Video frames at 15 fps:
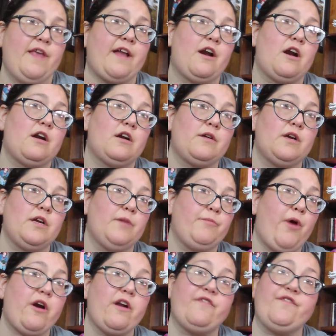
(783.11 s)
are
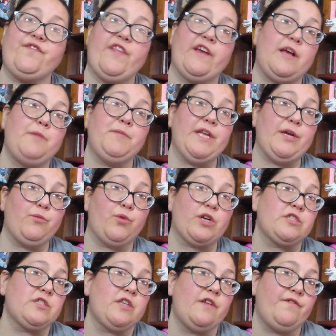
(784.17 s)
part of the complete
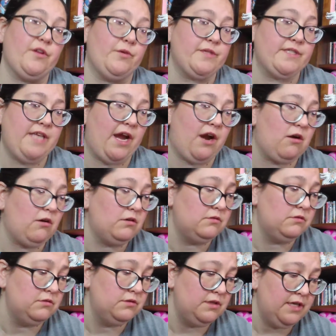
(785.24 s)
works of Lewis Carroll.
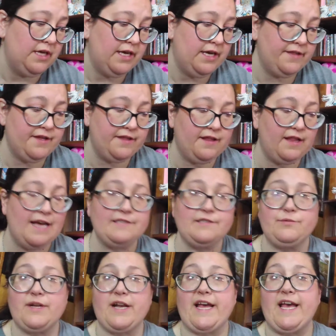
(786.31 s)
And then the
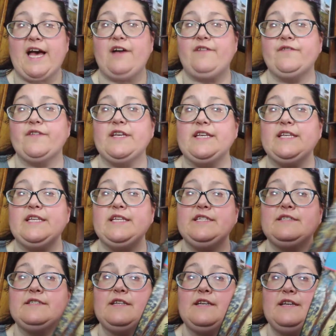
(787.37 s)
last one I have
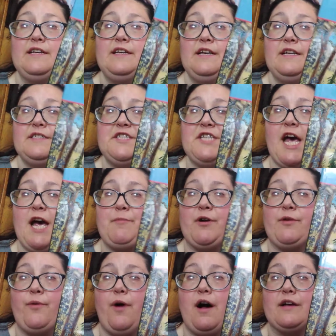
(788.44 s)
is
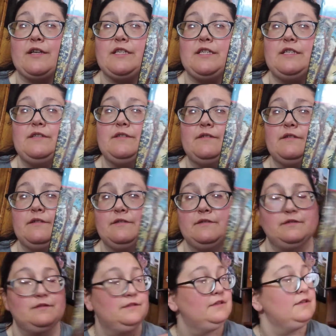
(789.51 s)
Jabberwocky.
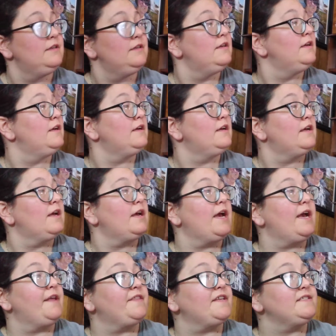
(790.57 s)

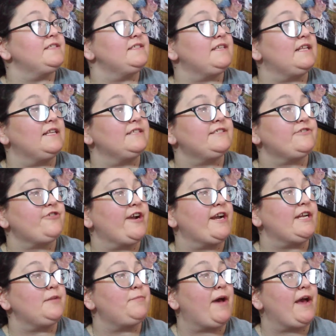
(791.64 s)
And this is
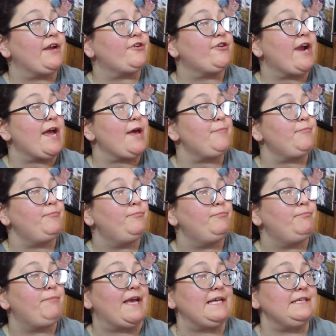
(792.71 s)
illustrated by Graham
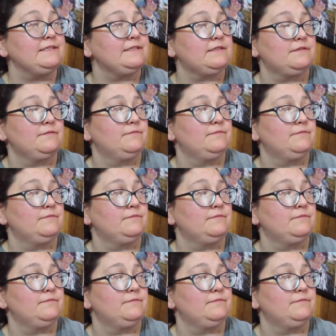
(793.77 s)
Bass.